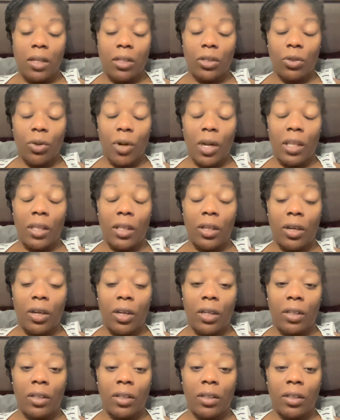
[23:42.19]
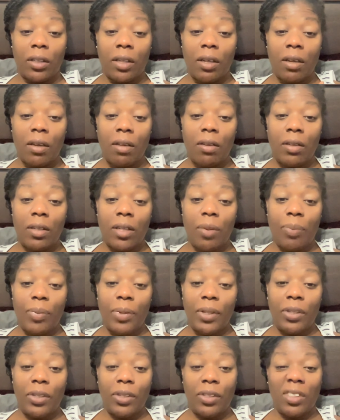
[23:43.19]
So I thought, oh, let
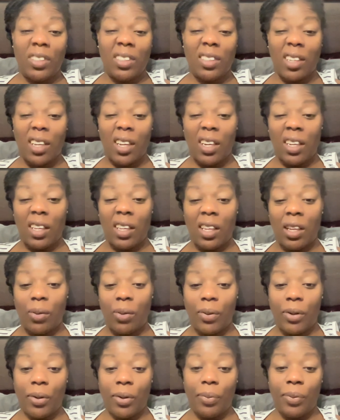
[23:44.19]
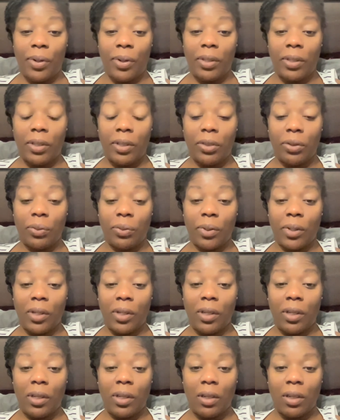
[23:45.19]
me just kind of eat what I want this
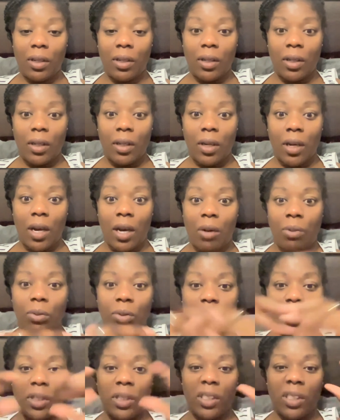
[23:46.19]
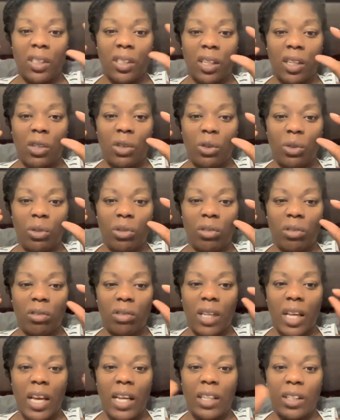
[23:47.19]
week. I was this close
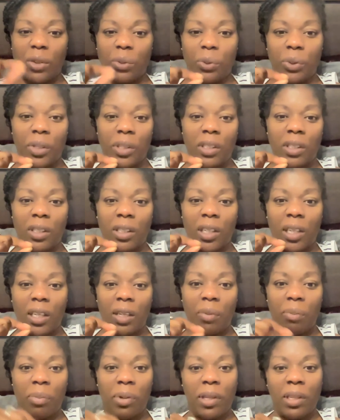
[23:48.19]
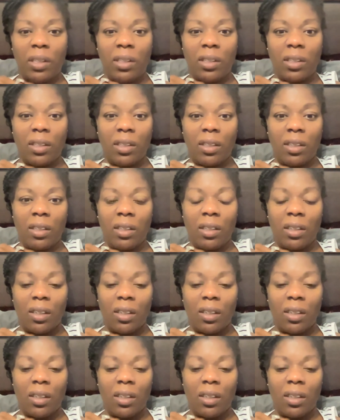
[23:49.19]
last week to getting pizza.